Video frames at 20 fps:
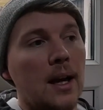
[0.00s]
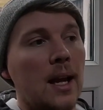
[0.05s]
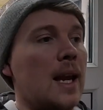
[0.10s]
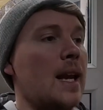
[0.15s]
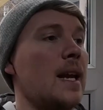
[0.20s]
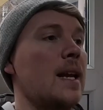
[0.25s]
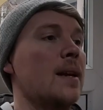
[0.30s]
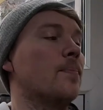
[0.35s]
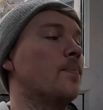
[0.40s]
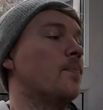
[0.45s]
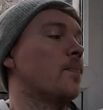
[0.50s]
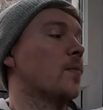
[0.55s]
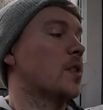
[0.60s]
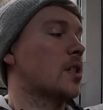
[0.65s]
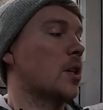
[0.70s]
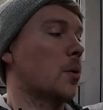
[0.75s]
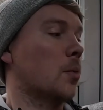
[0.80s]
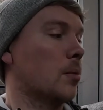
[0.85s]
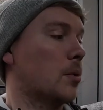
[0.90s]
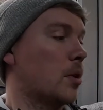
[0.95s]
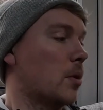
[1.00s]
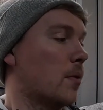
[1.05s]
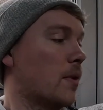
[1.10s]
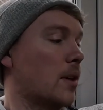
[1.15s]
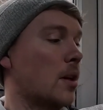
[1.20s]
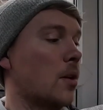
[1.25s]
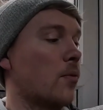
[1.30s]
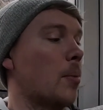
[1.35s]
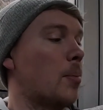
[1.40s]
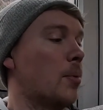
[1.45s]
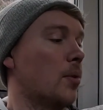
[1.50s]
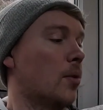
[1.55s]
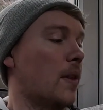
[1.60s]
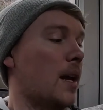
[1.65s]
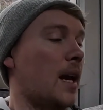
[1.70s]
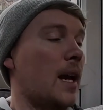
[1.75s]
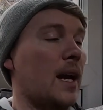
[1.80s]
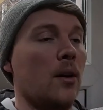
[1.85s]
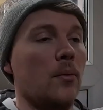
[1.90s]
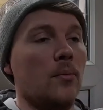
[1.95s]
in. So we'll do a video ripping all
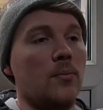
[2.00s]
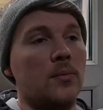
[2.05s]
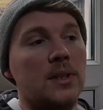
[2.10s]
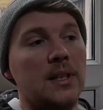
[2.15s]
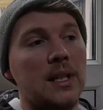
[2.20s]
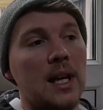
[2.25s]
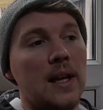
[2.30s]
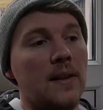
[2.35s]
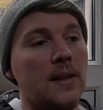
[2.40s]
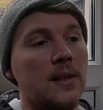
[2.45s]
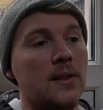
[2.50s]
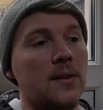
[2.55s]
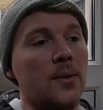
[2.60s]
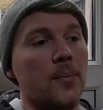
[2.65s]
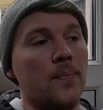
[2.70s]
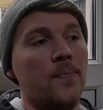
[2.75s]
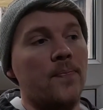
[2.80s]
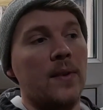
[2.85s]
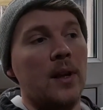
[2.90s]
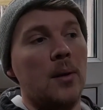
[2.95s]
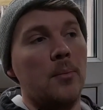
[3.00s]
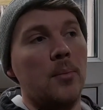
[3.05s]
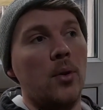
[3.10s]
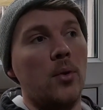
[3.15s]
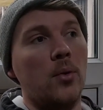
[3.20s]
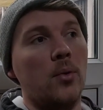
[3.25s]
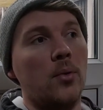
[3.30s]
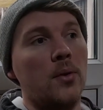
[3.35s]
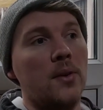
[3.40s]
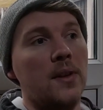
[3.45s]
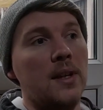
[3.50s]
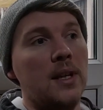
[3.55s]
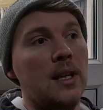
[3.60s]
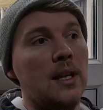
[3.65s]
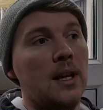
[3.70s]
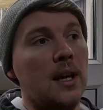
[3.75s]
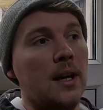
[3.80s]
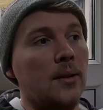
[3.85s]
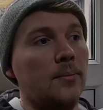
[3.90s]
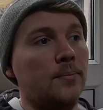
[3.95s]
that out, setting this up. But all the,
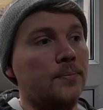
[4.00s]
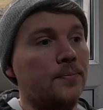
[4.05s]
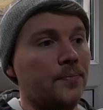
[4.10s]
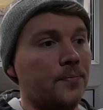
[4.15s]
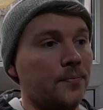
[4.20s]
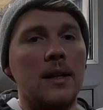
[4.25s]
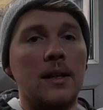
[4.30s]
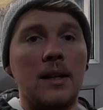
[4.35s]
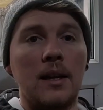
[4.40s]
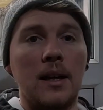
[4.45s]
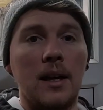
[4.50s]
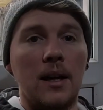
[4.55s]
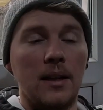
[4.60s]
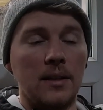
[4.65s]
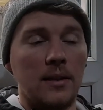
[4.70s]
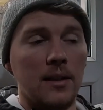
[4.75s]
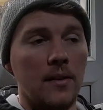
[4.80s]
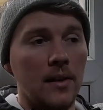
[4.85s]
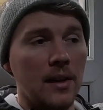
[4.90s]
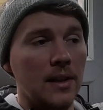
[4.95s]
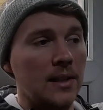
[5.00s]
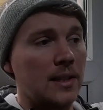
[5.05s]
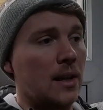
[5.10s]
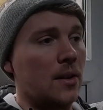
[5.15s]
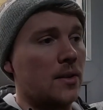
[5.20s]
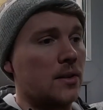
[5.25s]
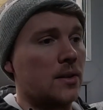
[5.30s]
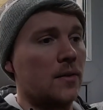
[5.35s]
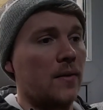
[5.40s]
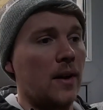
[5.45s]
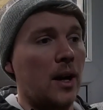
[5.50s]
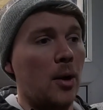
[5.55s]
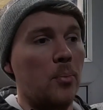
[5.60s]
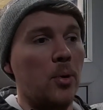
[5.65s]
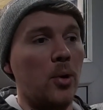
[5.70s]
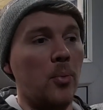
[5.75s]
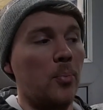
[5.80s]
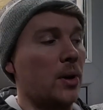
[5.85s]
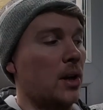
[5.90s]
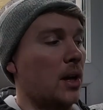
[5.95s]
so the Liceo stuff I'll
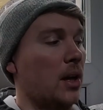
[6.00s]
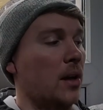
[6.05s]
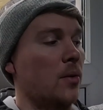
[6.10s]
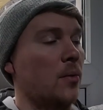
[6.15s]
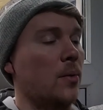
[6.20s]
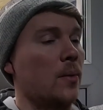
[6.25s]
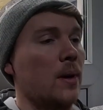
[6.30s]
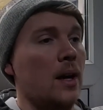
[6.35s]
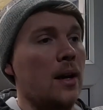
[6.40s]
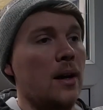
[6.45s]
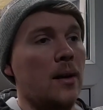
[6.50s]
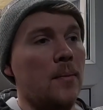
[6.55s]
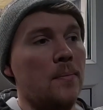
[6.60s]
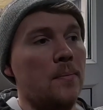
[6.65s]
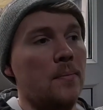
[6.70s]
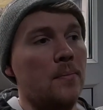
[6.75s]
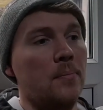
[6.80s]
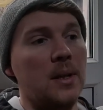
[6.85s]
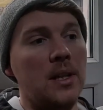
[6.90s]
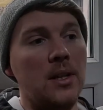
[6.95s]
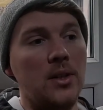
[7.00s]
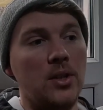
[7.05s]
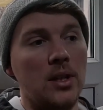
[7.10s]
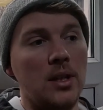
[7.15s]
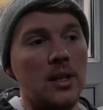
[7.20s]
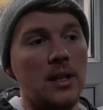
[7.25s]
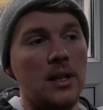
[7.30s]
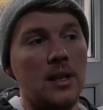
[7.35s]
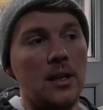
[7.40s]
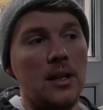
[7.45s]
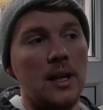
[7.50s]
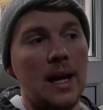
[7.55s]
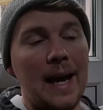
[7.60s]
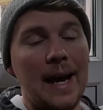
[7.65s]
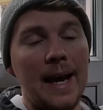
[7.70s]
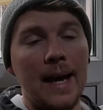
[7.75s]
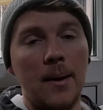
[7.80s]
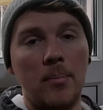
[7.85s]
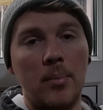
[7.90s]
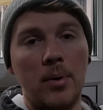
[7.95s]
put below. BG
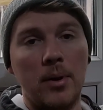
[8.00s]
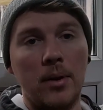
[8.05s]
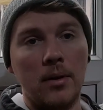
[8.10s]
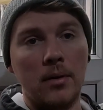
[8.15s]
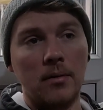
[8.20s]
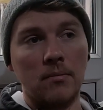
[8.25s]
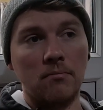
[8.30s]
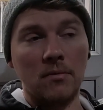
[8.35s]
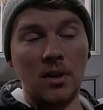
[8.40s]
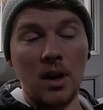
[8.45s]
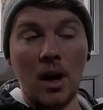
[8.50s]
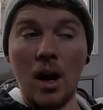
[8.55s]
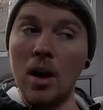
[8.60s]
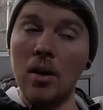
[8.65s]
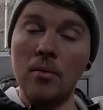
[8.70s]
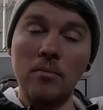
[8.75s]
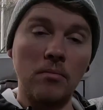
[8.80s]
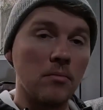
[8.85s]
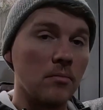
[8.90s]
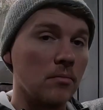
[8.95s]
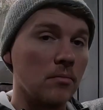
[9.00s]
app, can't